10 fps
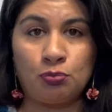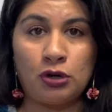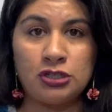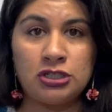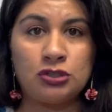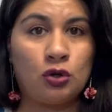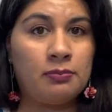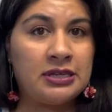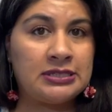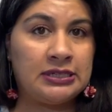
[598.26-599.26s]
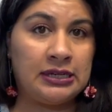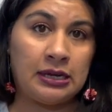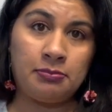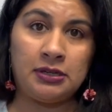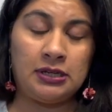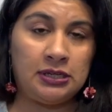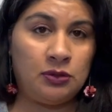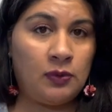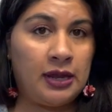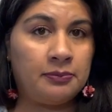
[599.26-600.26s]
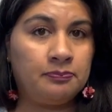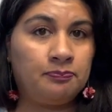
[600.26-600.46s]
project or messing it up in any way.